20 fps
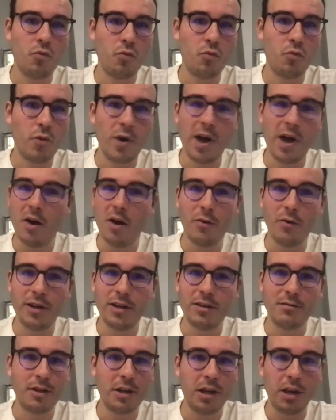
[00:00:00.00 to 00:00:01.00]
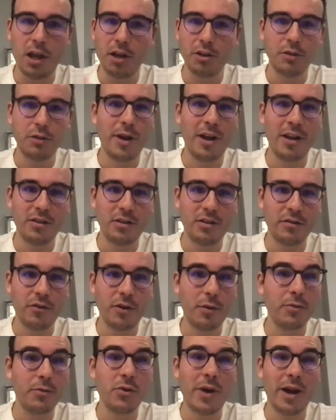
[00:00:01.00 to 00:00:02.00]
we're holding large amounts of
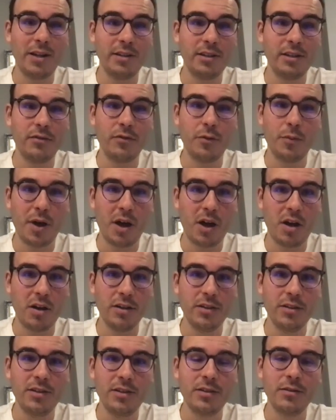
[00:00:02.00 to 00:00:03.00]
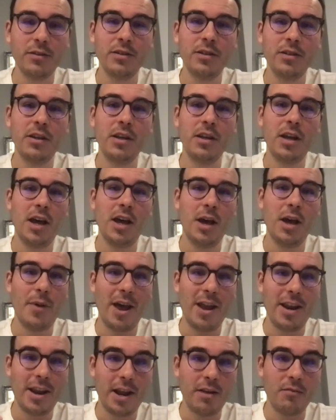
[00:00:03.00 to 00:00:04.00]
crypto assets for partners.
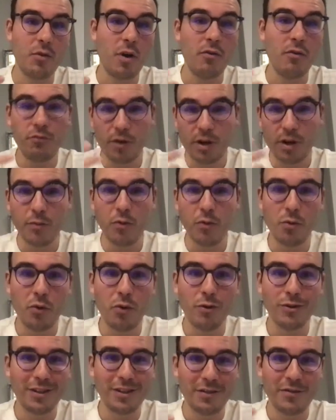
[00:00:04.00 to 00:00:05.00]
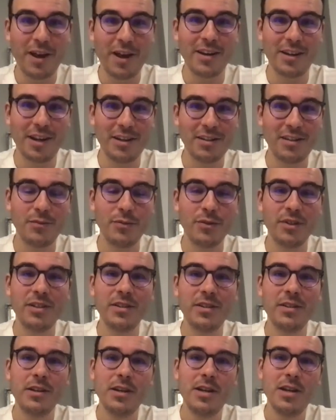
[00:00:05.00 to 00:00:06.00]
And really more importantly for end customers.
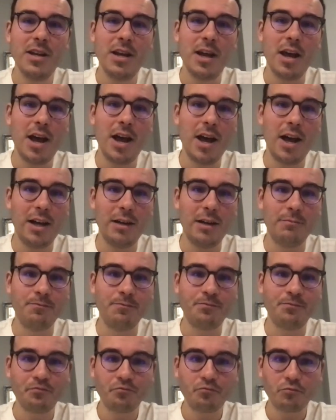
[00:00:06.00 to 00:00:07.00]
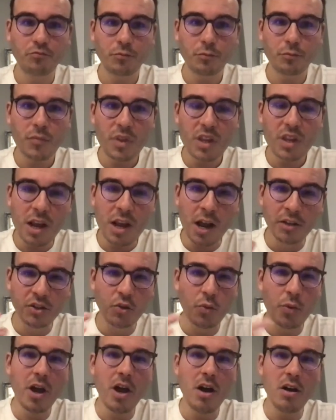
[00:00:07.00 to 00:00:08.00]
And so
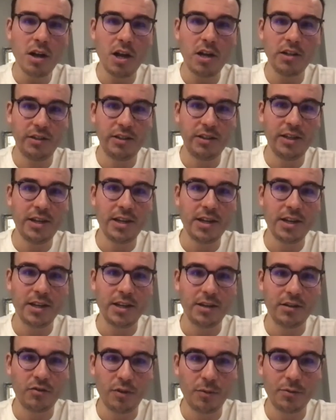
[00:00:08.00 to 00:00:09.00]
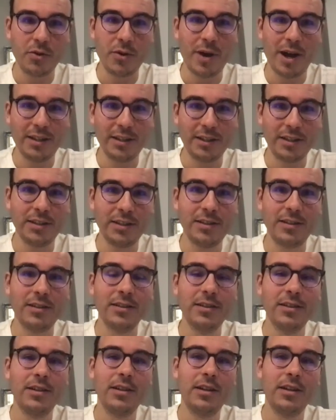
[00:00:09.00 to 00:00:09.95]
we are custodying crypto assets.